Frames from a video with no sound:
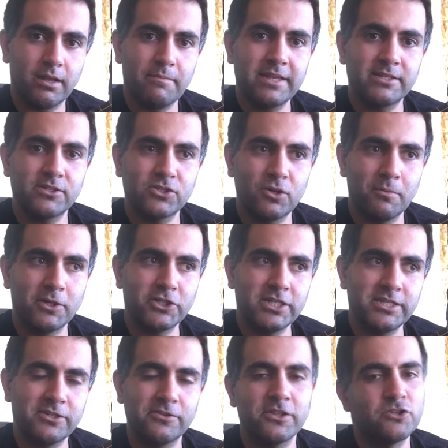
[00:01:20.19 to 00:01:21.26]
it makes it so much
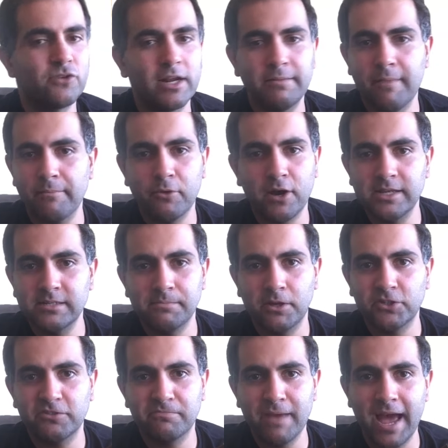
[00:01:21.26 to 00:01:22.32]
easier than trying to memorize a bunch of